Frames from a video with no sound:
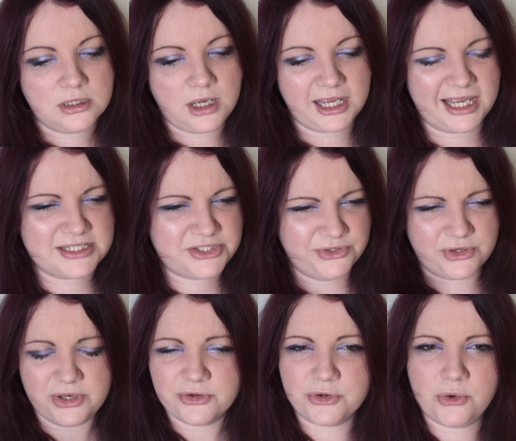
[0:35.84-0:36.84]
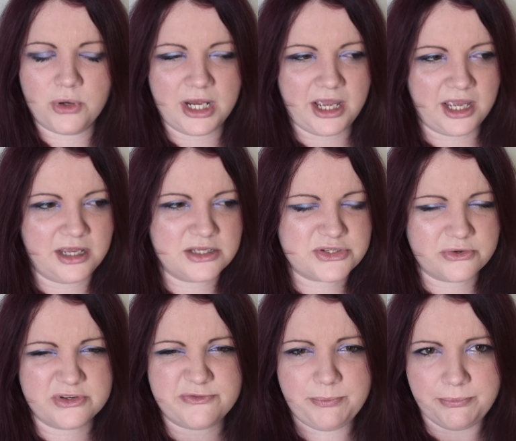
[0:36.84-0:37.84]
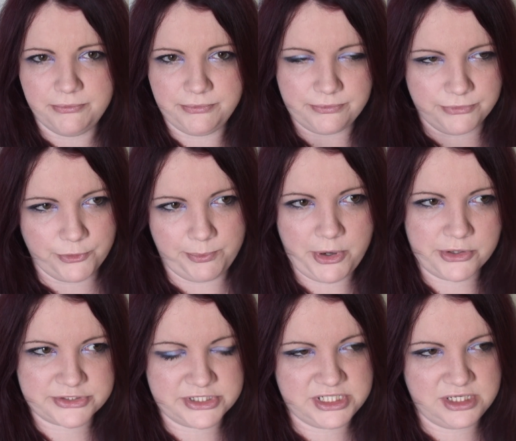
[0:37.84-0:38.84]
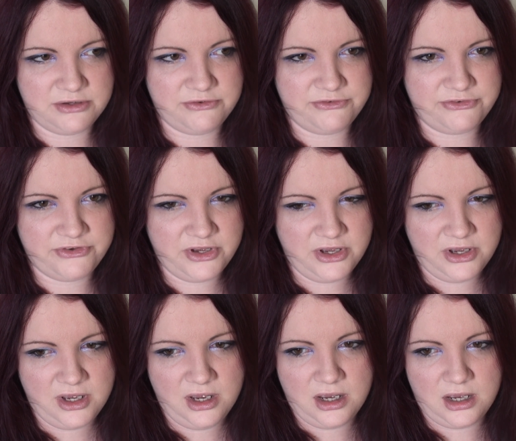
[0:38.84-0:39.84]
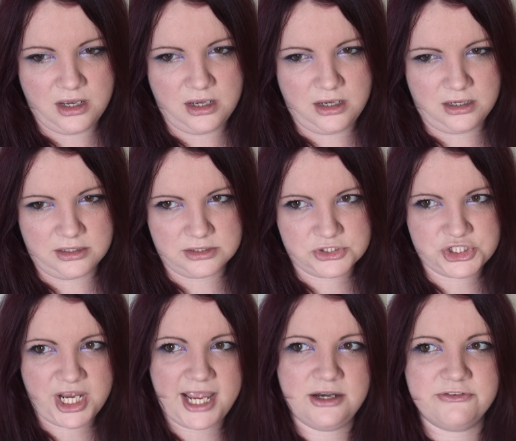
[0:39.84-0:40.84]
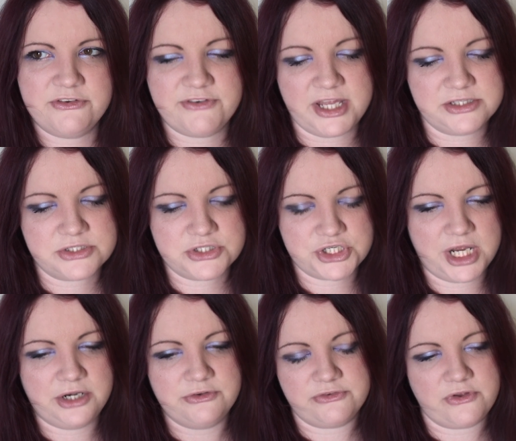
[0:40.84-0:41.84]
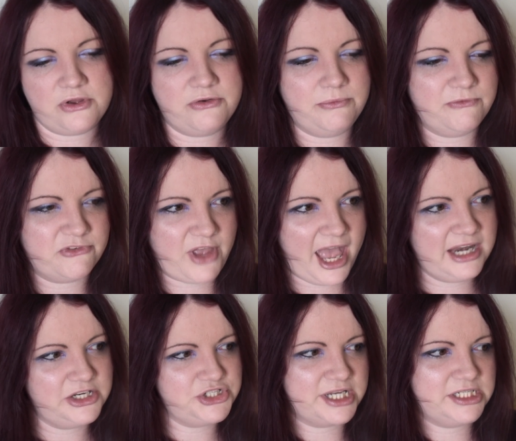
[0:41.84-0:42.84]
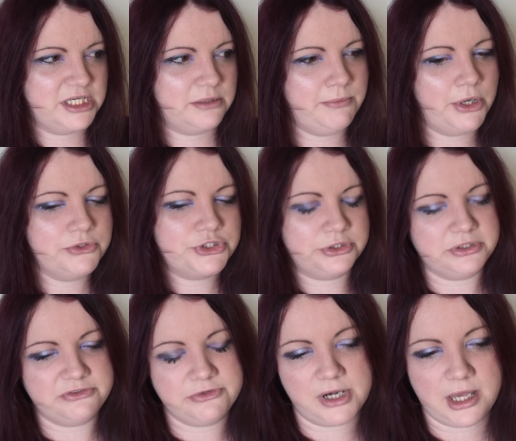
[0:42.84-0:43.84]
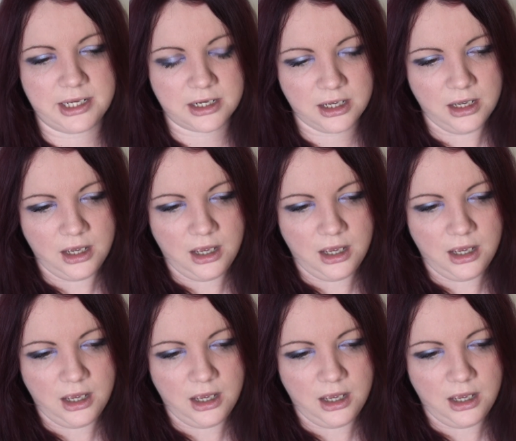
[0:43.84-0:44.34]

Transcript: I guess you could call it a sort of more positive chain of events, chain of energetic motion, if you like,